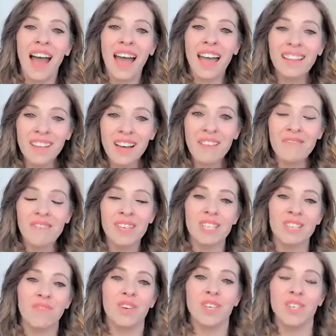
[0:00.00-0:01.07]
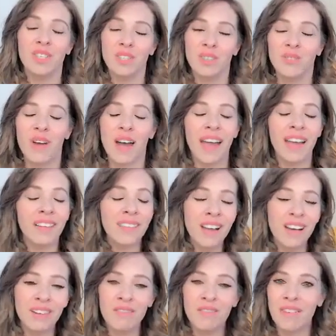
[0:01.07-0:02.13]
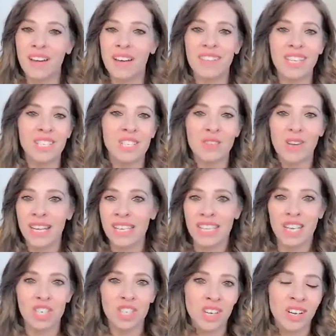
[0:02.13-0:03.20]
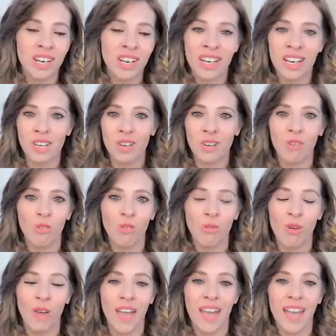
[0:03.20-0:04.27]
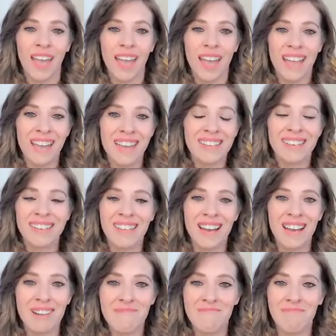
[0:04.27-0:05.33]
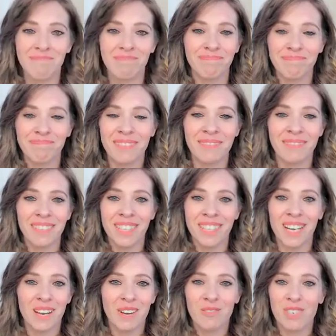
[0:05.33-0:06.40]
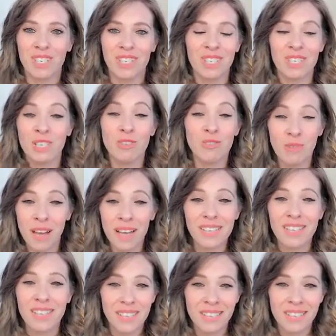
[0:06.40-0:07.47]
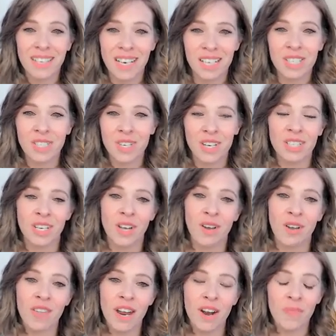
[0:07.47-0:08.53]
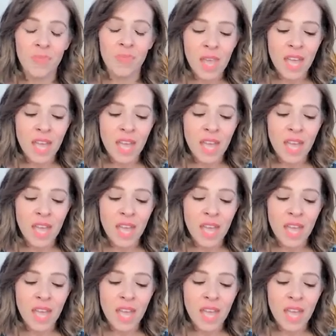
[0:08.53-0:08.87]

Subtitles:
I love this for you. I love this transition in you, and just the trust that it took to go there.